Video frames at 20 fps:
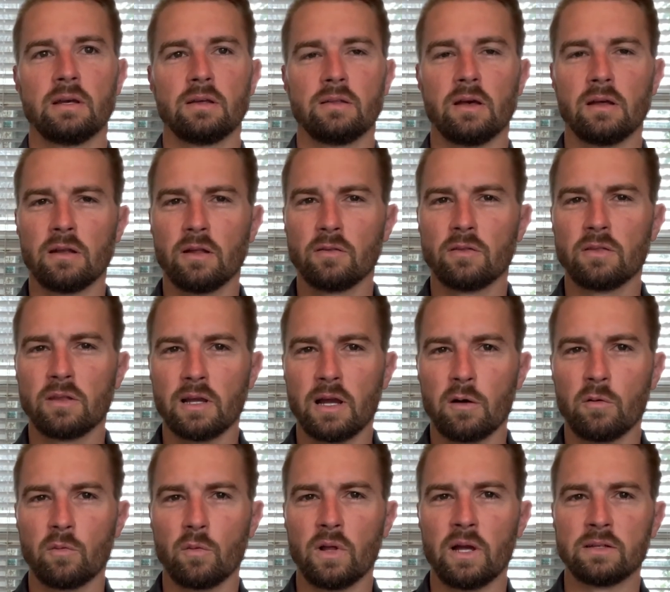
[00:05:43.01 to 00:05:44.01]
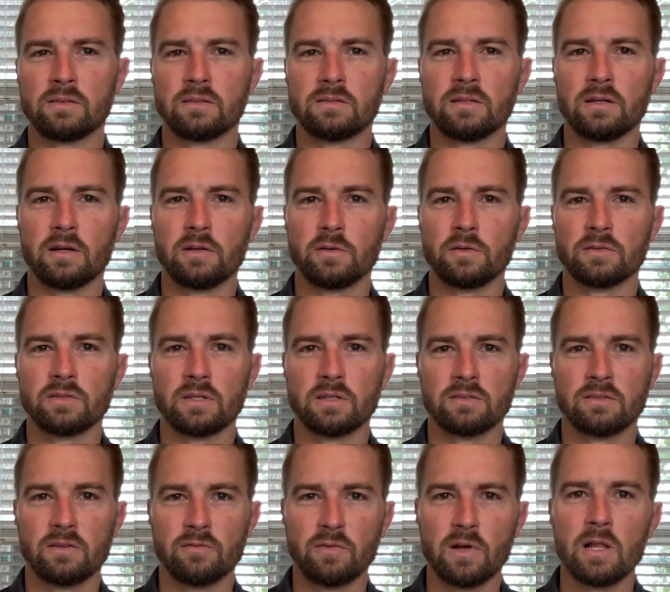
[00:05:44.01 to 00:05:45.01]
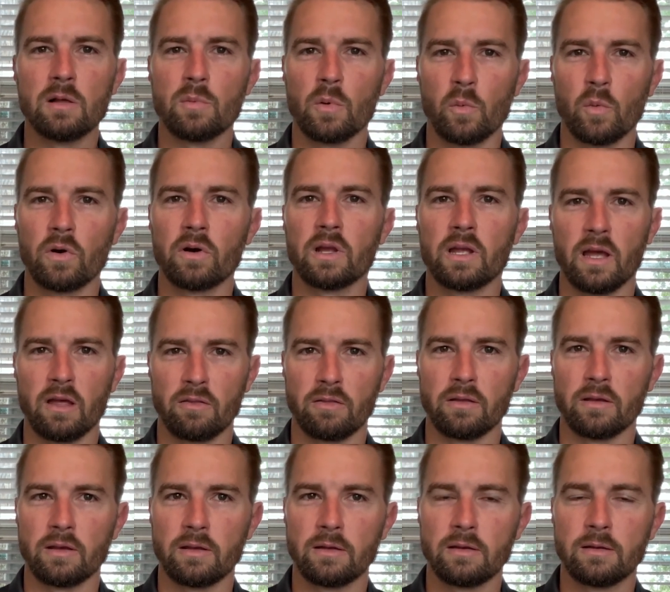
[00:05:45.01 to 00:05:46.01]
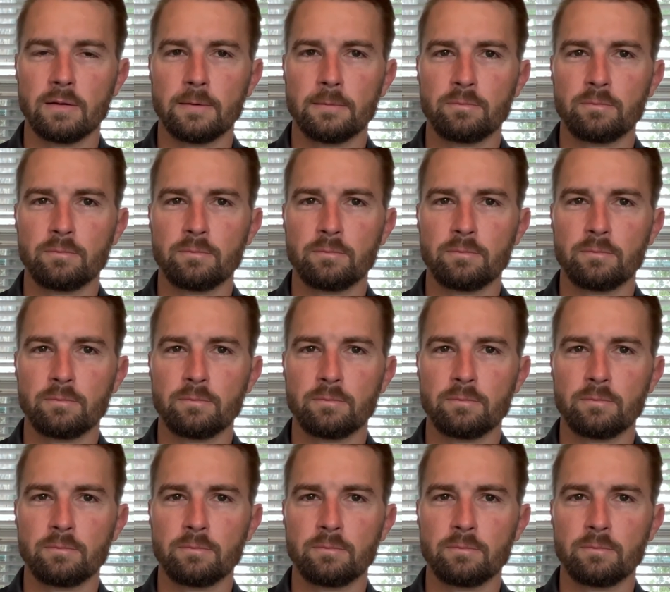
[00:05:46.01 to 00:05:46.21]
Another thing I would like to tell you is develop a work ethic.